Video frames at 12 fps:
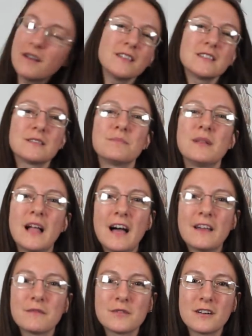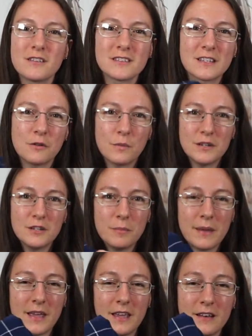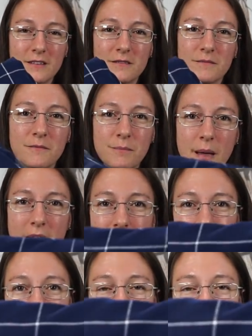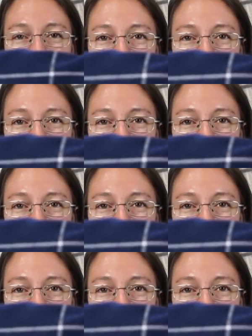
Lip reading: this plaid, we call this like a window pane. pattern.